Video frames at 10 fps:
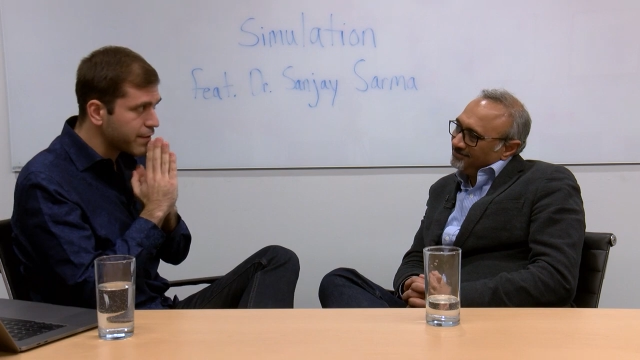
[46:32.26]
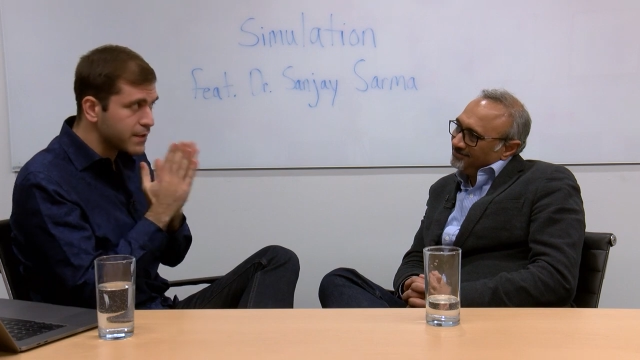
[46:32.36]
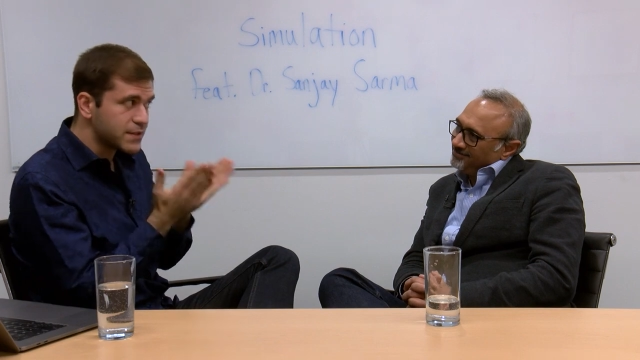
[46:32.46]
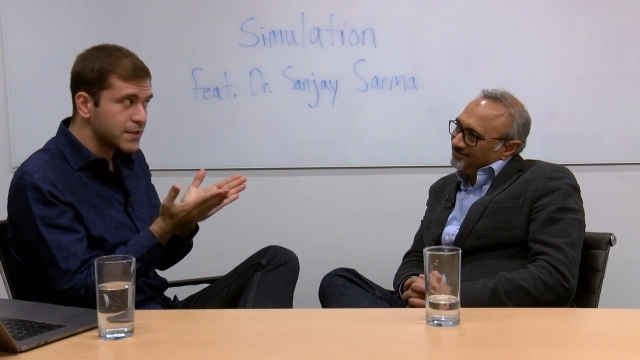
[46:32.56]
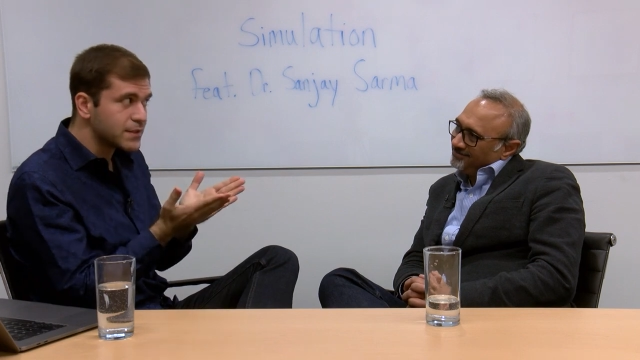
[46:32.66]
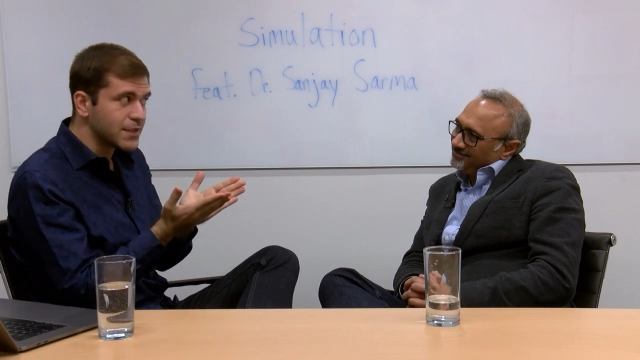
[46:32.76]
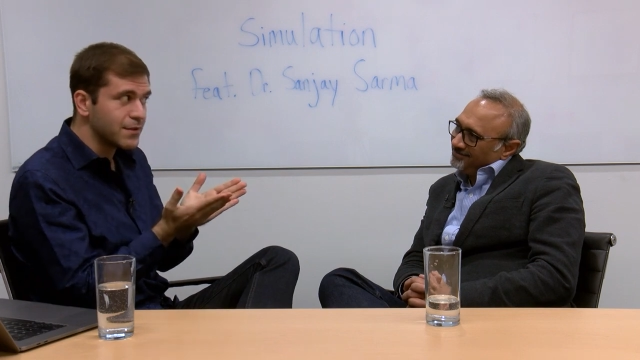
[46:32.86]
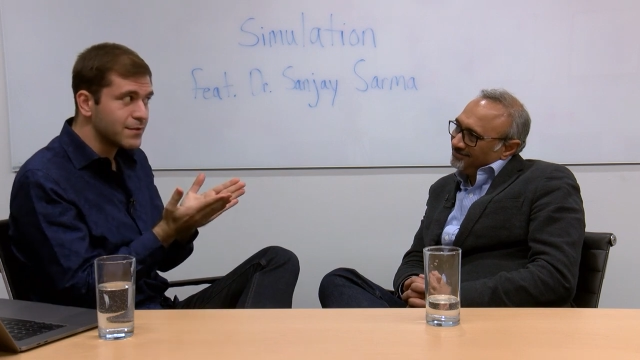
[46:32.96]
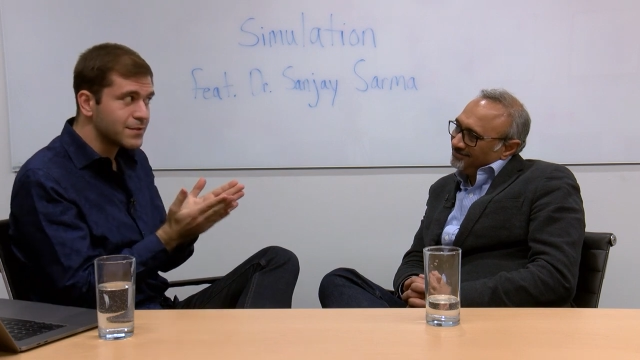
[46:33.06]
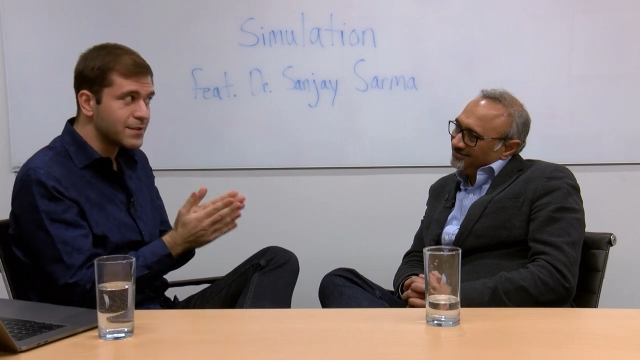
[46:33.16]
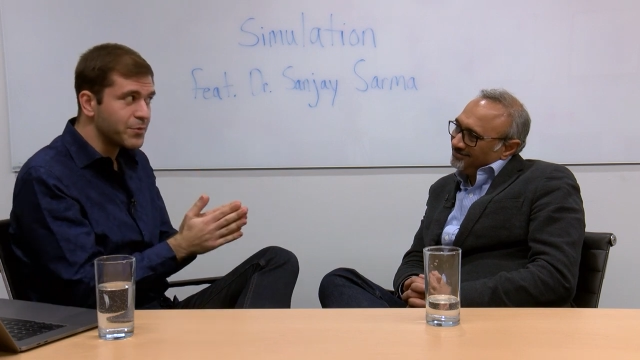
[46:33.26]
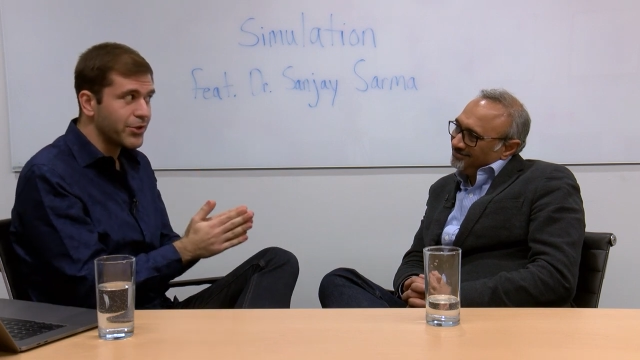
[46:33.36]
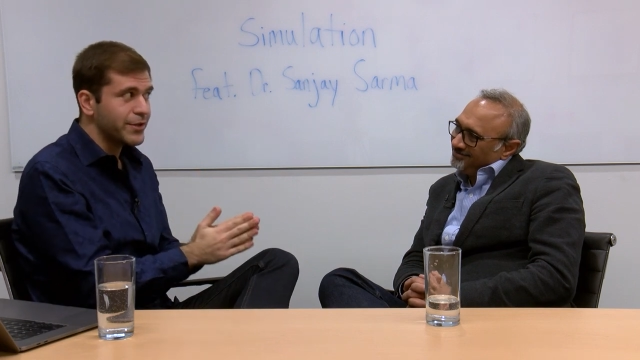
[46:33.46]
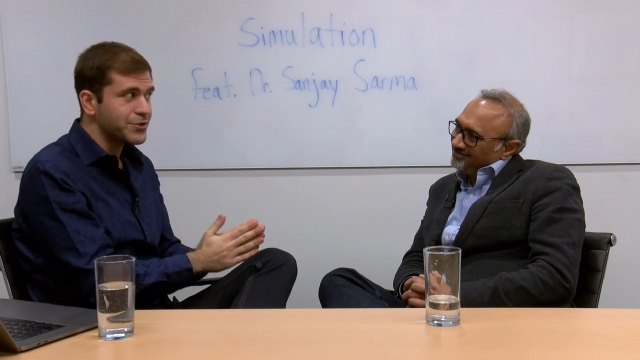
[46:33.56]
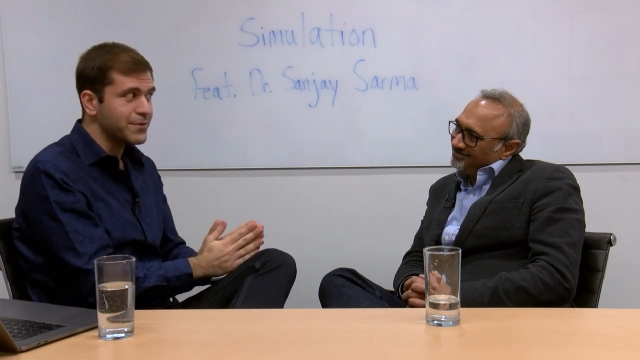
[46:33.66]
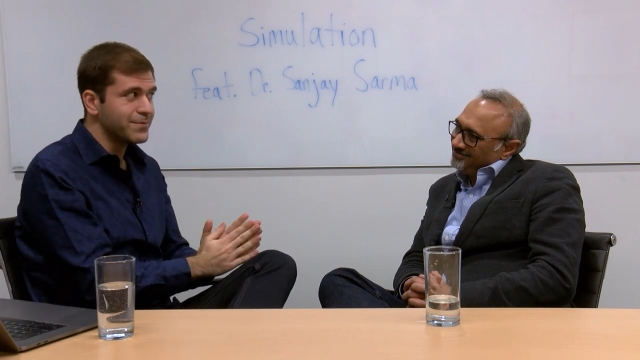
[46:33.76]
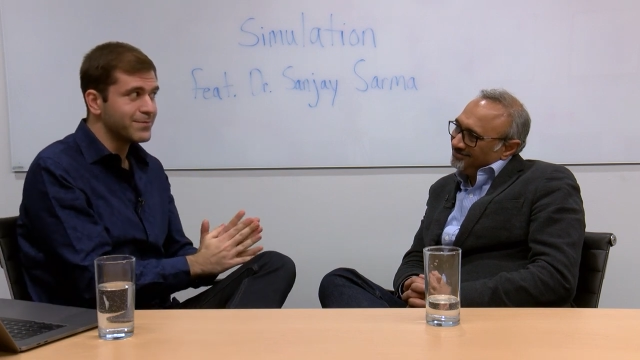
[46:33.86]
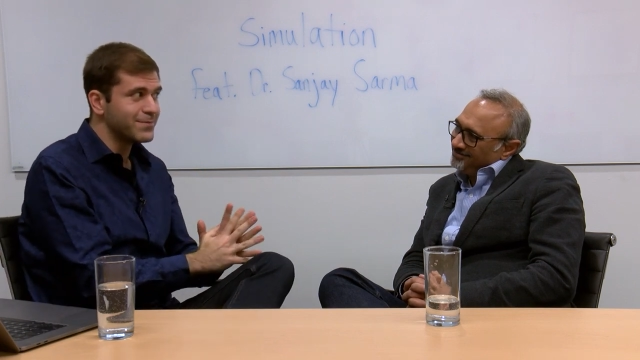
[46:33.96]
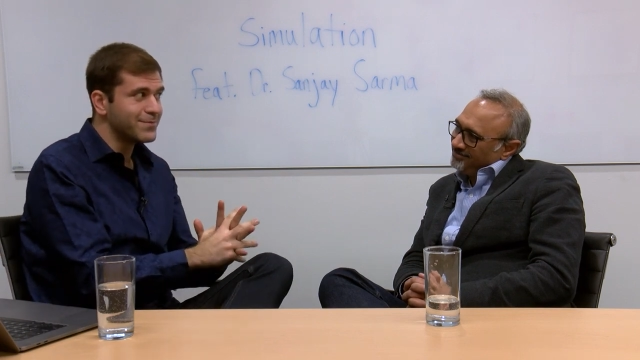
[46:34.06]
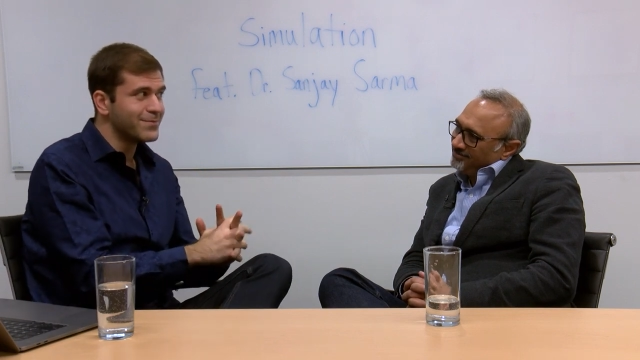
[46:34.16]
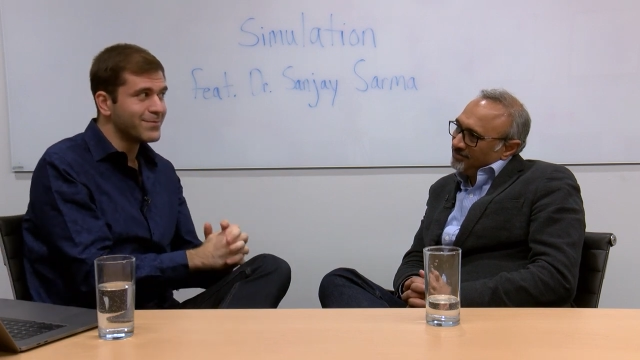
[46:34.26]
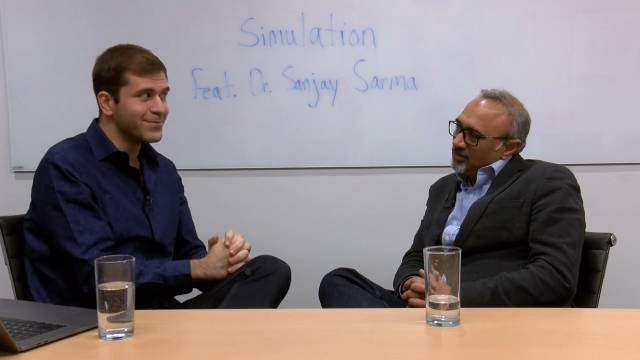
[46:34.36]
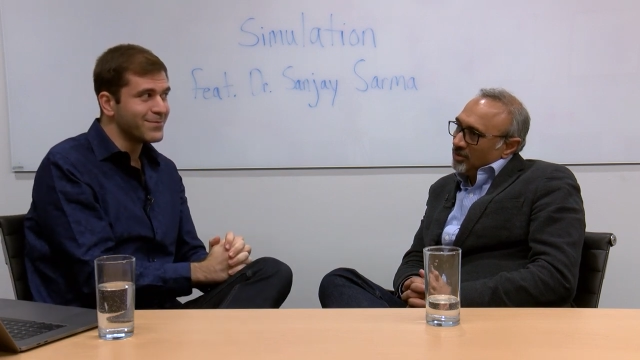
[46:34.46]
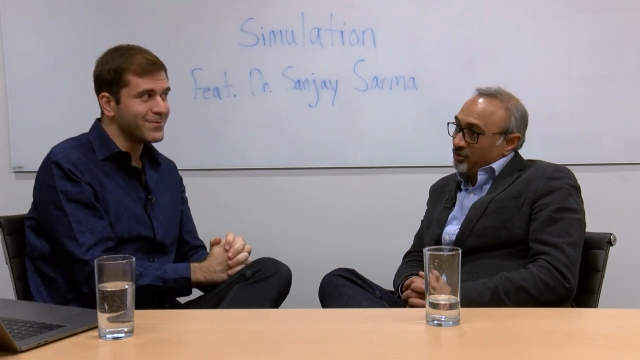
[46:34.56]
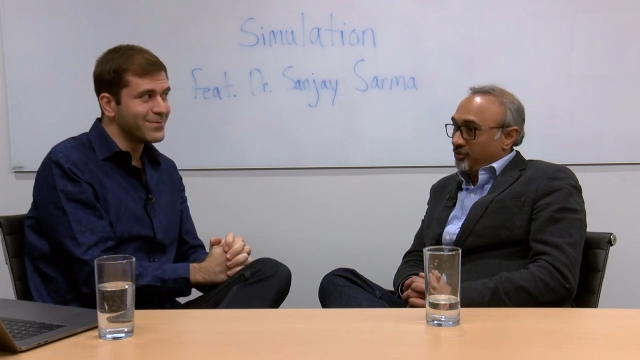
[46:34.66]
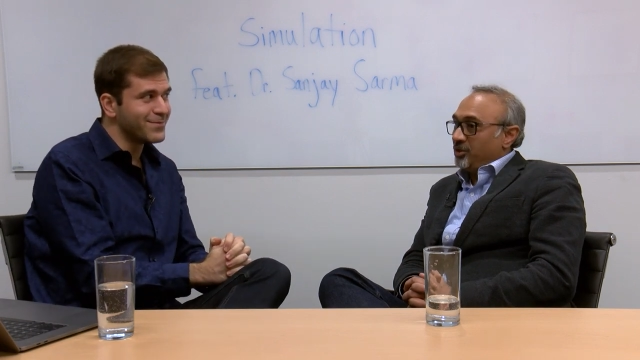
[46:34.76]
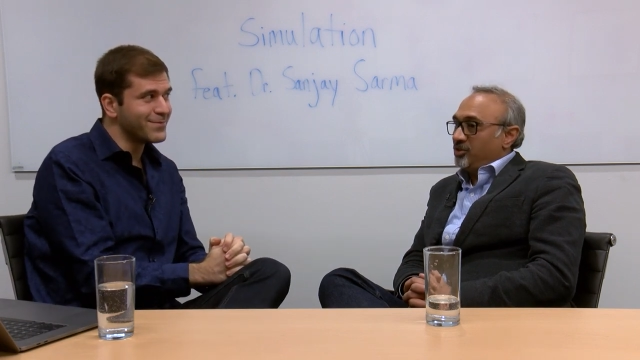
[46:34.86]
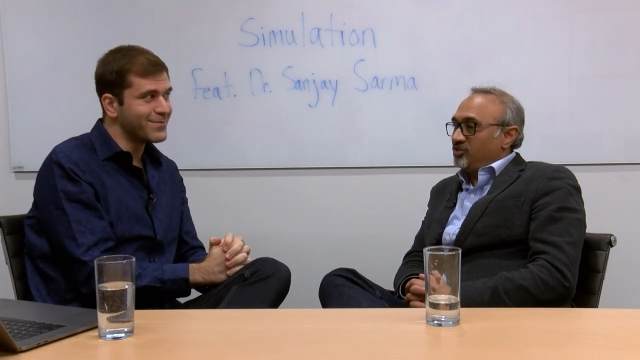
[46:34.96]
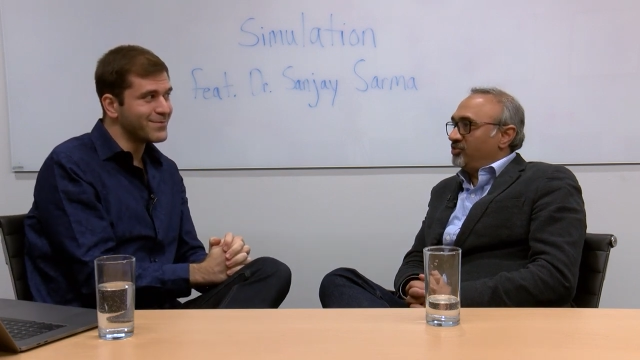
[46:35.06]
Speaker 1: this is a simulation?
Speaker 2: Do you think this